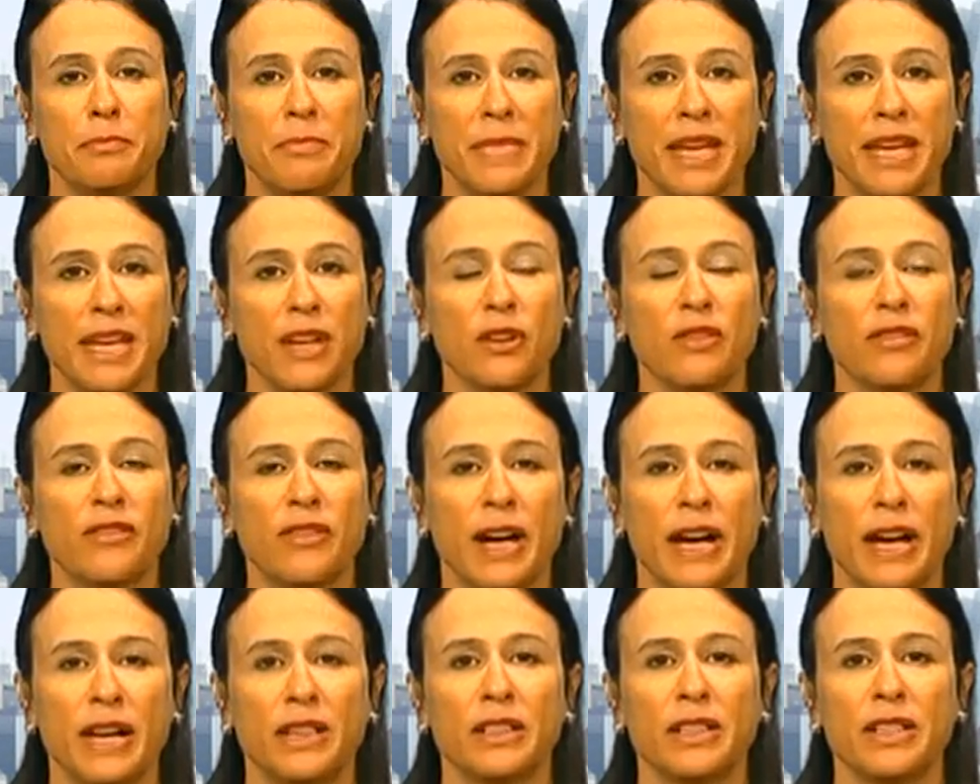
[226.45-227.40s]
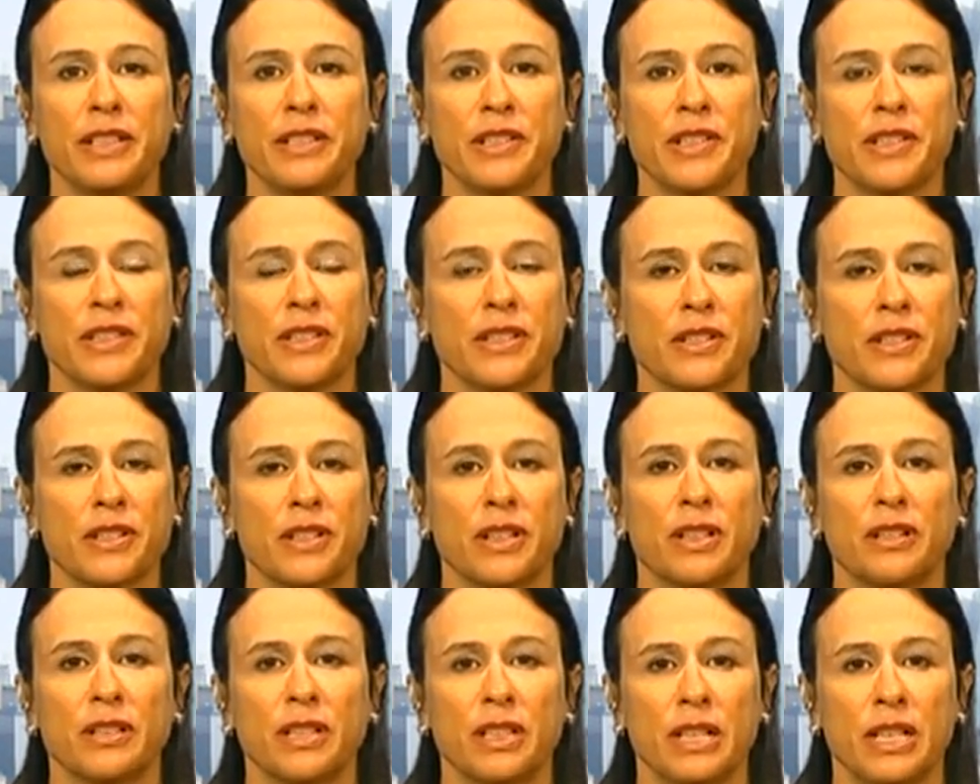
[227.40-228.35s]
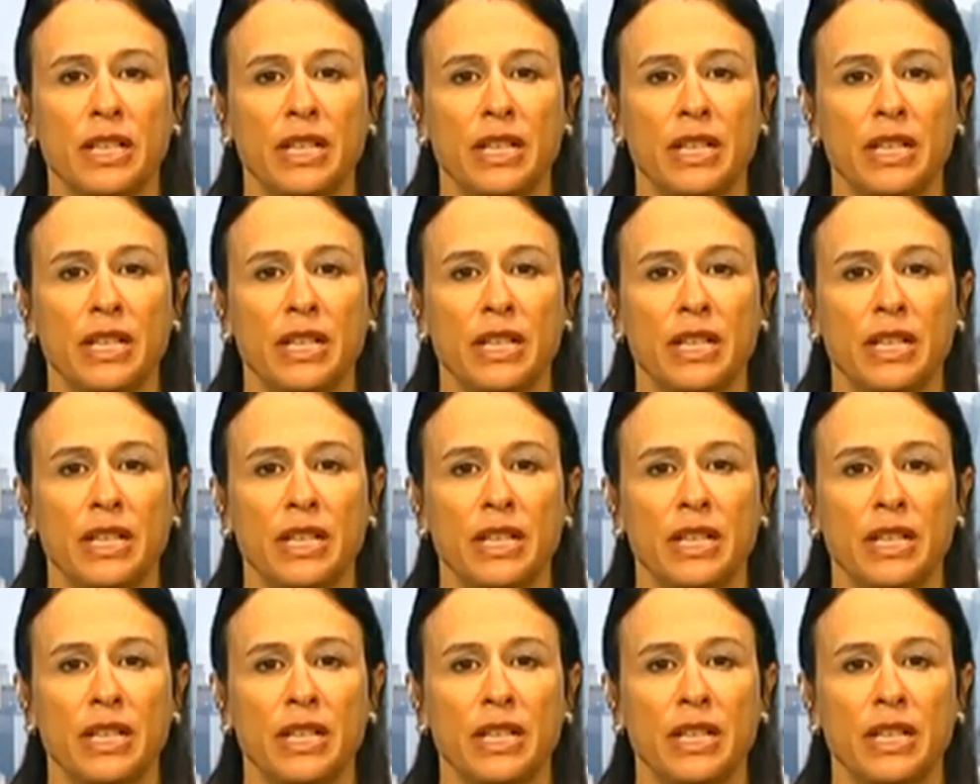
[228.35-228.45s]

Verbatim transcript: Male violence is, a,